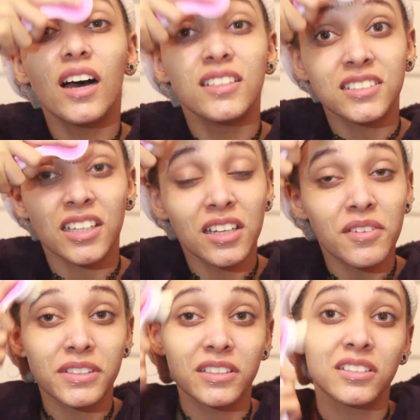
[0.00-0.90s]
And I don't know
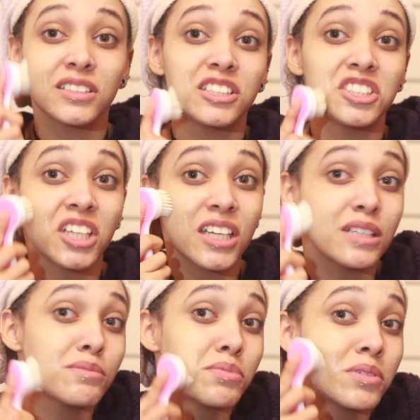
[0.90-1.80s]
if it's because it's
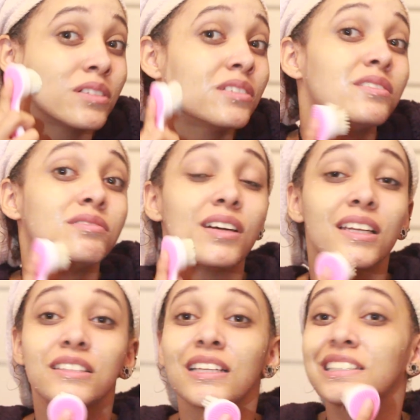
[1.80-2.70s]
cheap and
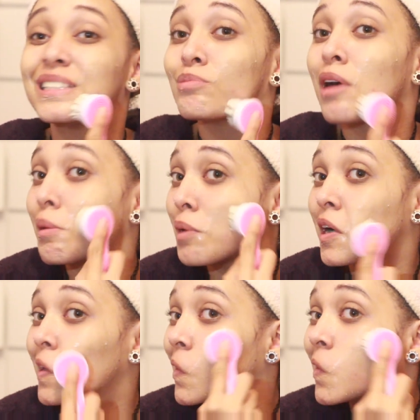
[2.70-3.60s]
it's literally
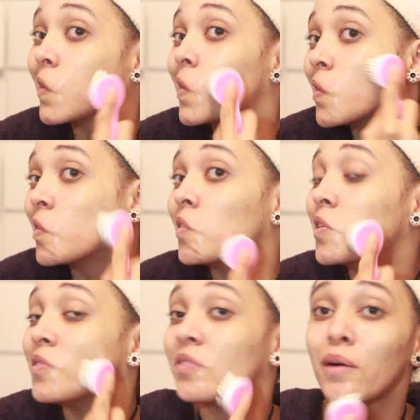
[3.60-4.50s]
Primark,
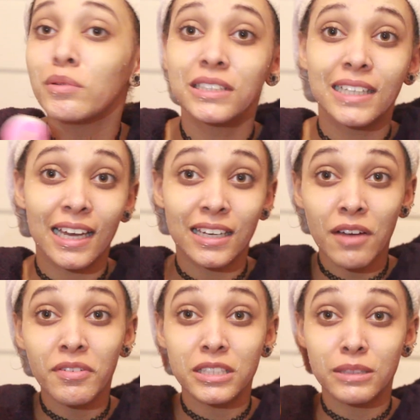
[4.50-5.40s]
or if I was to get another